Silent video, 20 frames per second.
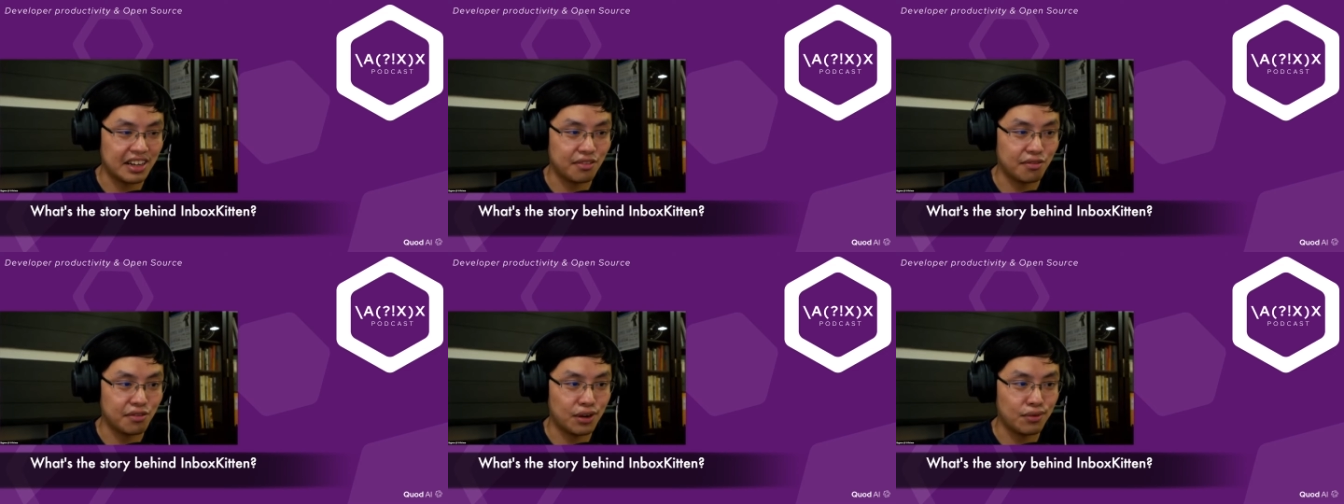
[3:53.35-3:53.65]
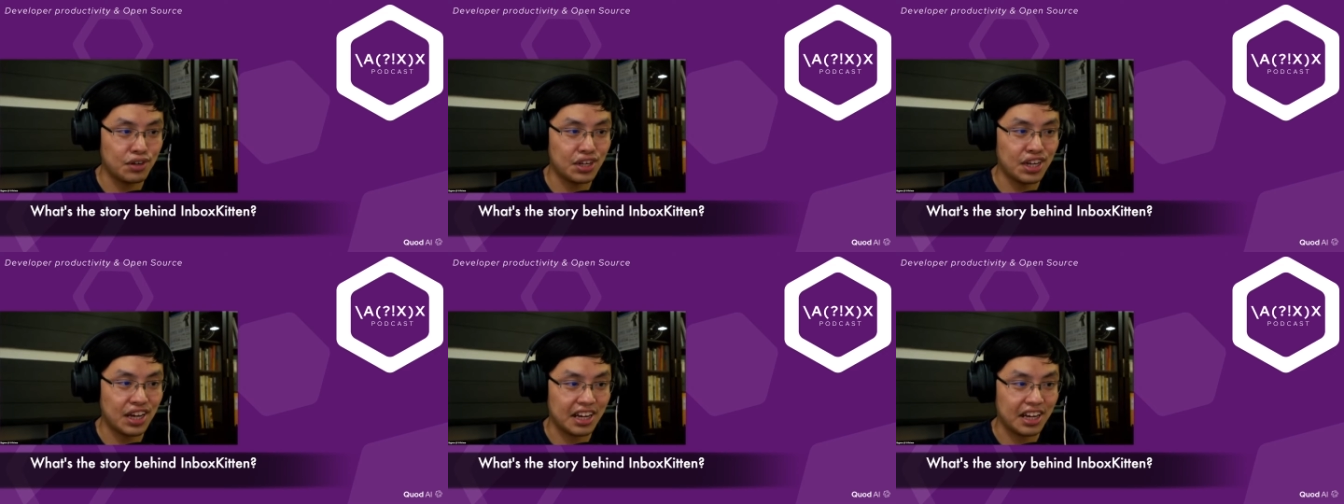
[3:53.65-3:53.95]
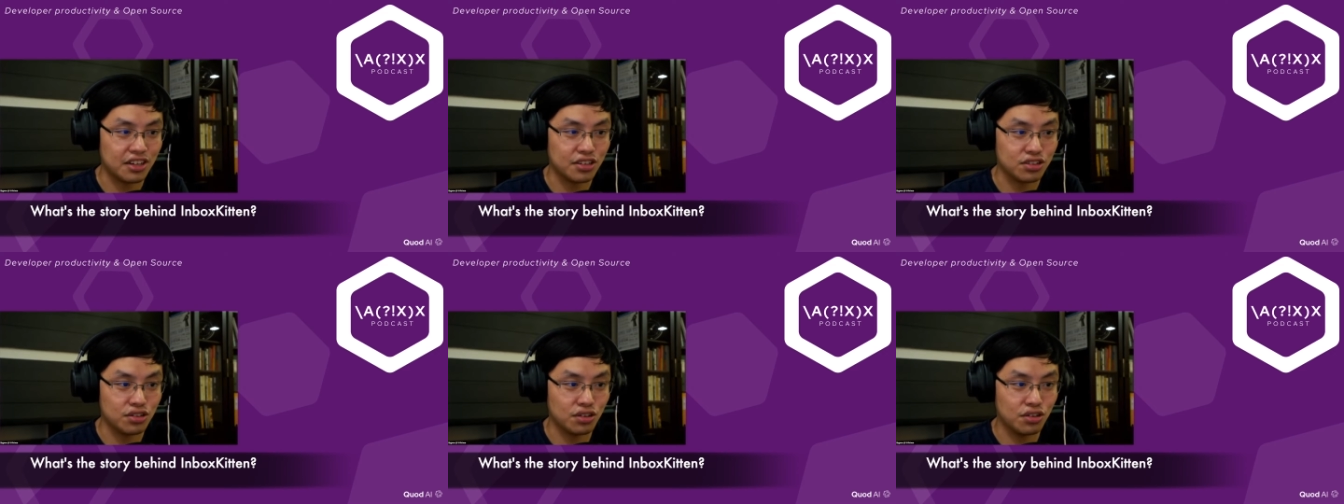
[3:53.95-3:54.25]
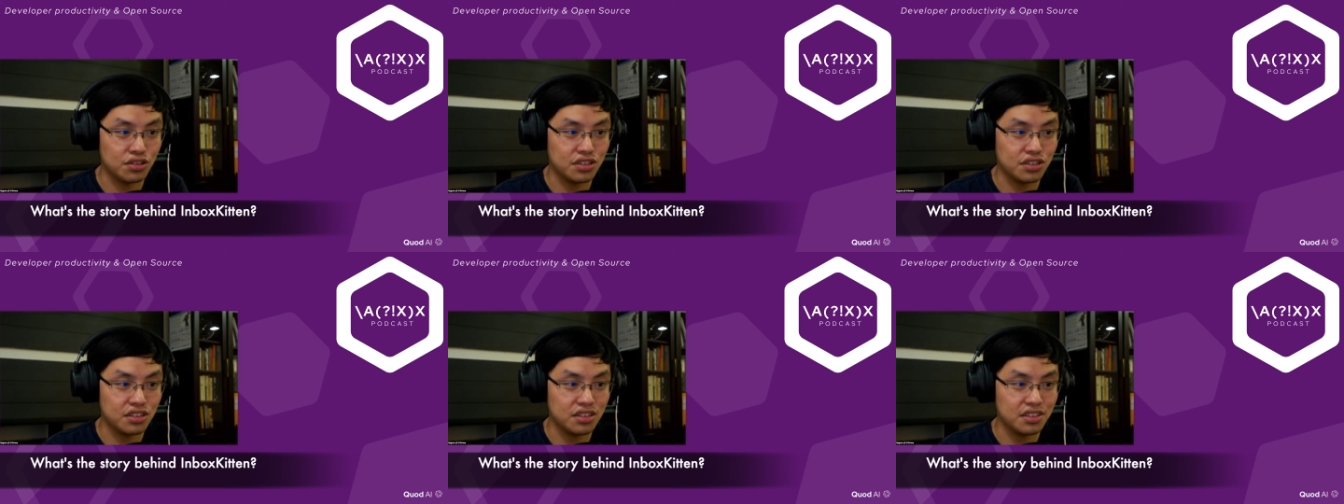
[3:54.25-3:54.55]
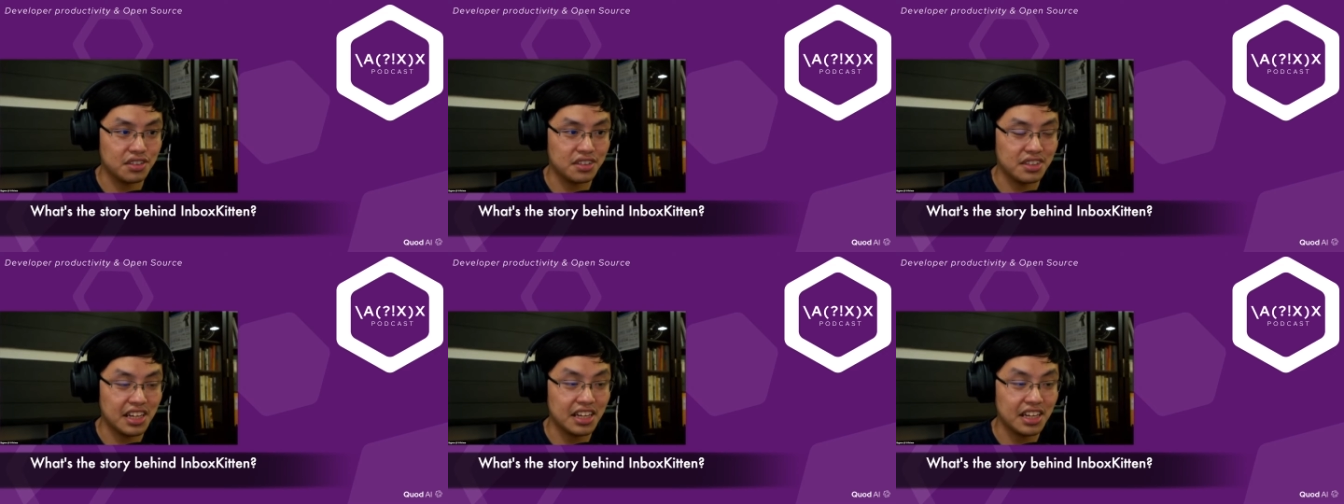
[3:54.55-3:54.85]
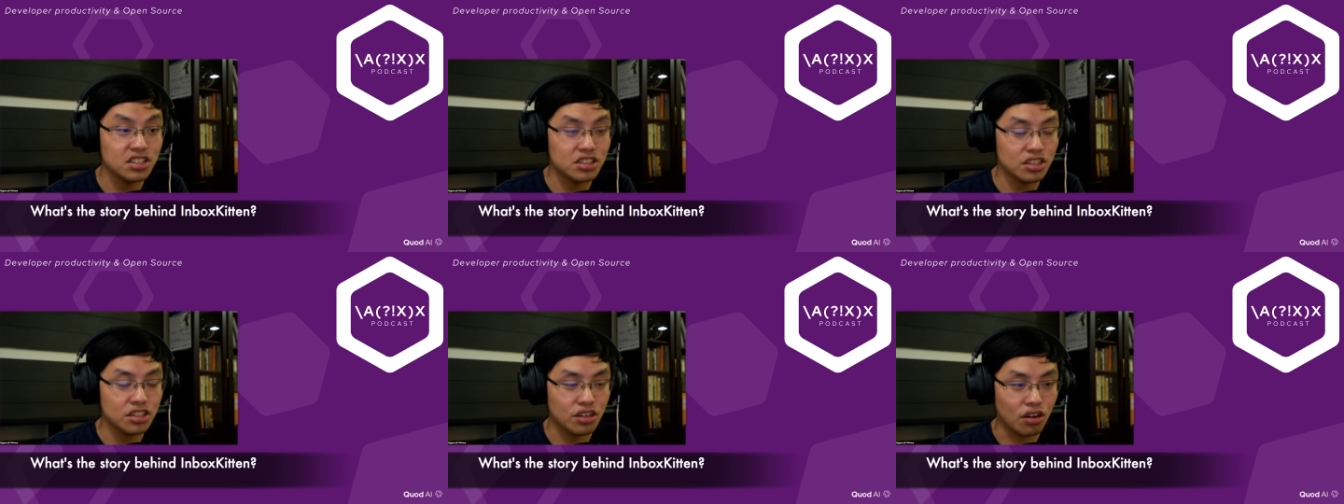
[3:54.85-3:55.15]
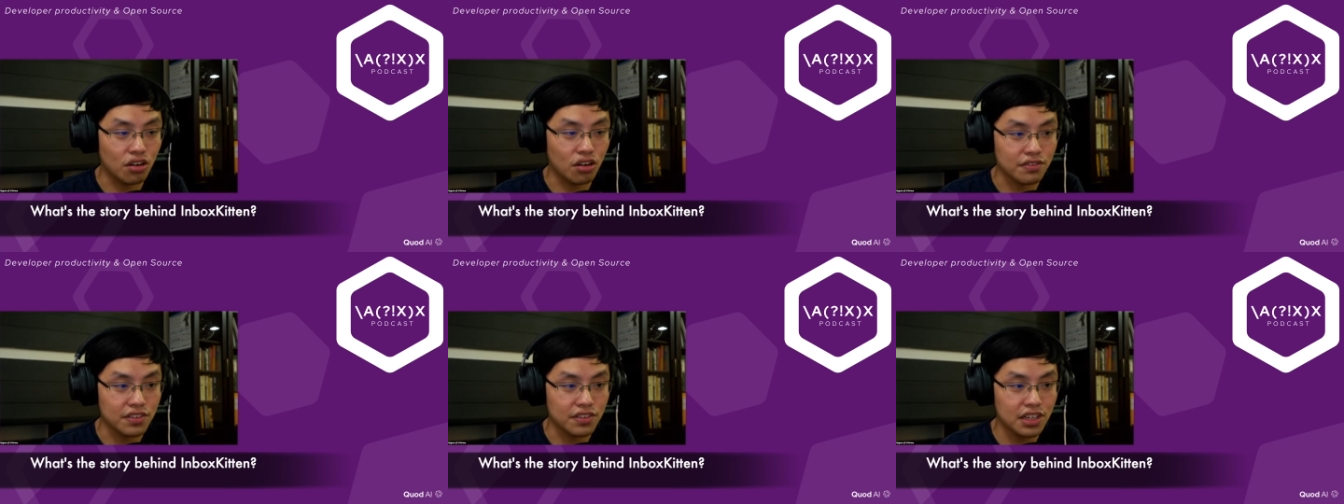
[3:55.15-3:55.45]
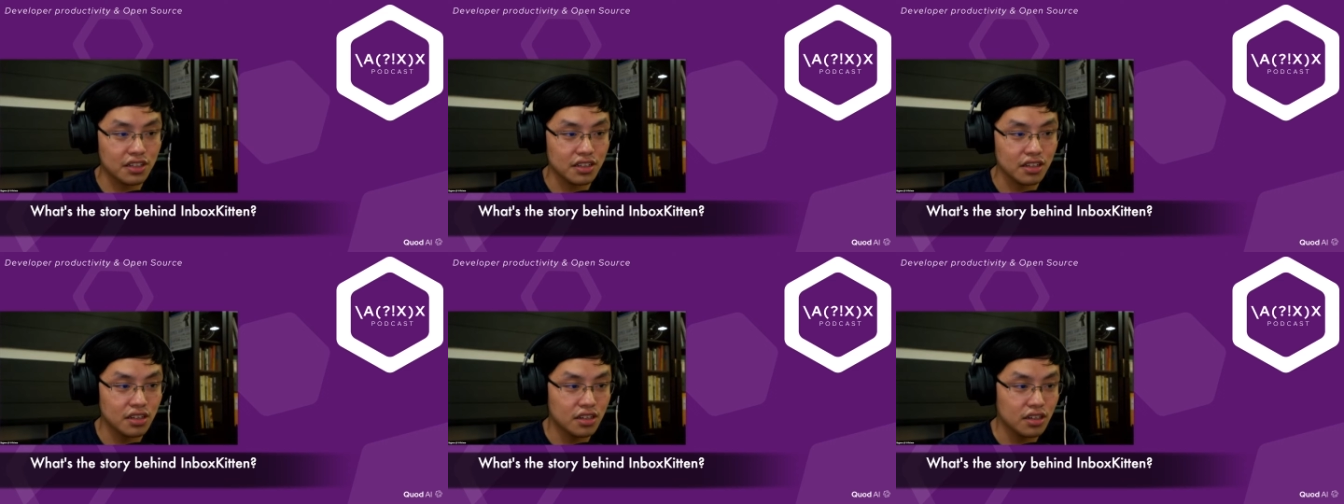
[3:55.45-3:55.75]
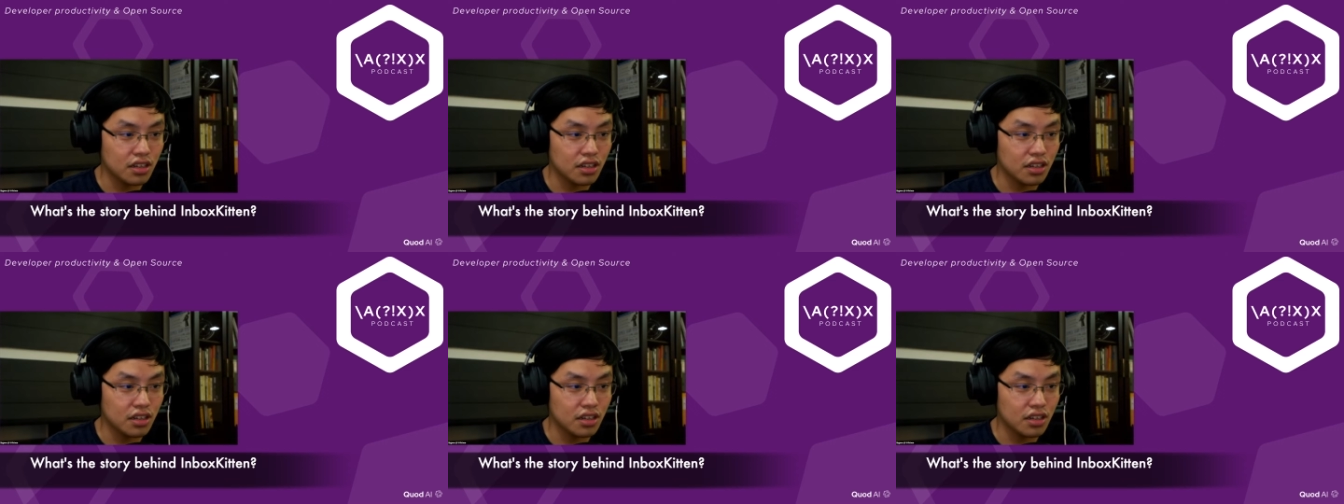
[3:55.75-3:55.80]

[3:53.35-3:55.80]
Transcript: very hackathon nature of it.